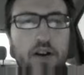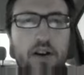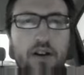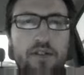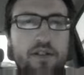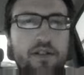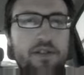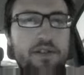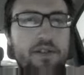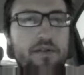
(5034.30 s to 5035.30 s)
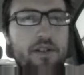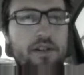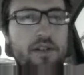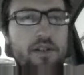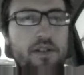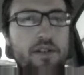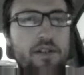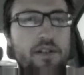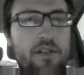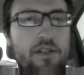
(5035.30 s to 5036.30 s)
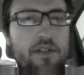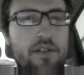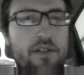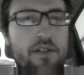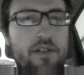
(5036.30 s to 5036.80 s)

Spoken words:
I think this is correct. I think I'm just gonna go for it.